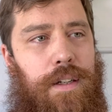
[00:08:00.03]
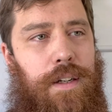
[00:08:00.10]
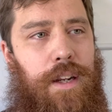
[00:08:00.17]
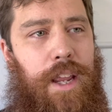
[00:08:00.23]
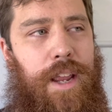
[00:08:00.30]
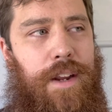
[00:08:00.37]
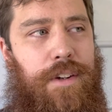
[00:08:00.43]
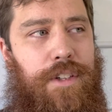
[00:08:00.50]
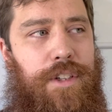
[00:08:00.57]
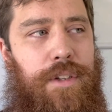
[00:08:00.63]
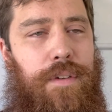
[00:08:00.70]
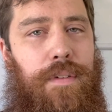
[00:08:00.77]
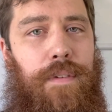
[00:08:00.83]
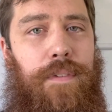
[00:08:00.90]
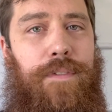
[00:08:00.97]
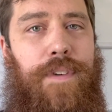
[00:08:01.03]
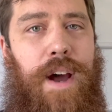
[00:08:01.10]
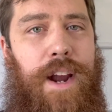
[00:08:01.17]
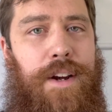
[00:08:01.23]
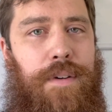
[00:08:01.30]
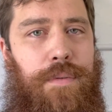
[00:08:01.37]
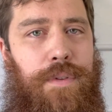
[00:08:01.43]
and to
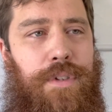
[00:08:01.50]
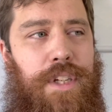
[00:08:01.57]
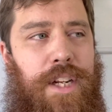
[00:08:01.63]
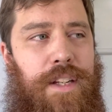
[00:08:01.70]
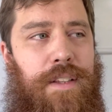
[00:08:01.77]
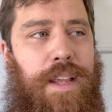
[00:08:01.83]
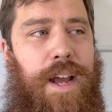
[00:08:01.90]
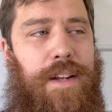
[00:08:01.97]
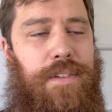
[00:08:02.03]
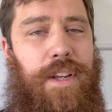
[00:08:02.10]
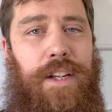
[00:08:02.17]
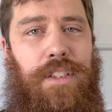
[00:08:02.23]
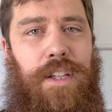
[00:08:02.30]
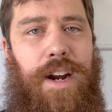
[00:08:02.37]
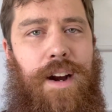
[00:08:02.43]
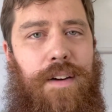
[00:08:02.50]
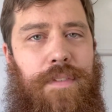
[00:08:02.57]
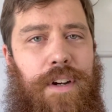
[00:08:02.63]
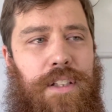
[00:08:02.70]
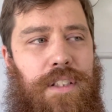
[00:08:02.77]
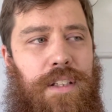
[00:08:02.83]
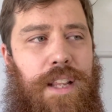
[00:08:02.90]
find a routine that takes care of
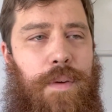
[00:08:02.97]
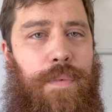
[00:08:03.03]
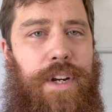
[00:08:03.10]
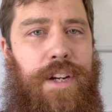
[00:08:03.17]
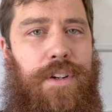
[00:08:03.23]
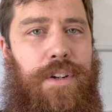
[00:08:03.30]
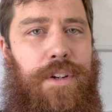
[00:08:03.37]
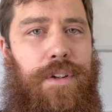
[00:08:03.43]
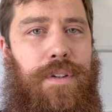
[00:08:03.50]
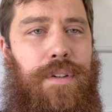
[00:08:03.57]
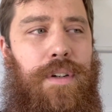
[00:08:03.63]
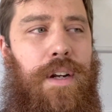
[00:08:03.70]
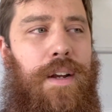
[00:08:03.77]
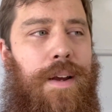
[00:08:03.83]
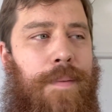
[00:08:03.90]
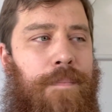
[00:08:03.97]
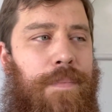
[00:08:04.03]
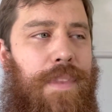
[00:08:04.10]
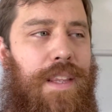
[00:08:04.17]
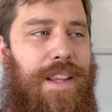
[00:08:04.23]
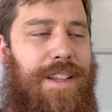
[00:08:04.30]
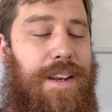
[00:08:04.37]
us and that we can do,
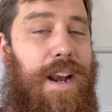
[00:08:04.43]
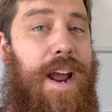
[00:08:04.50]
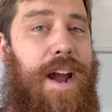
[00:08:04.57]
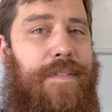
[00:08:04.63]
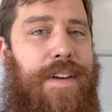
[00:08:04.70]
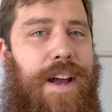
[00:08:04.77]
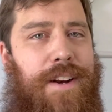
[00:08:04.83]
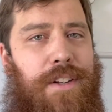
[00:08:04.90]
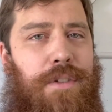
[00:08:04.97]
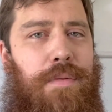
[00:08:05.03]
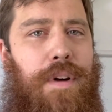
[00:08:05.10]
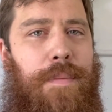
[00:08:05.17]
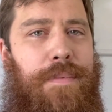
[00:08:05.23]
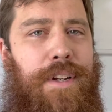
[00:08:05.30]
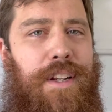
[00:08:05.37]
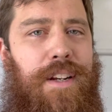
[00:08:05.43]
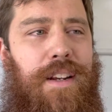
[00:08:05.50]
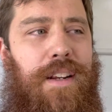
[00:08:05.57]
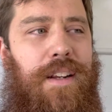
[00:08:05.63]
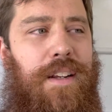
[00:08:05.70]
and to have that disrupted,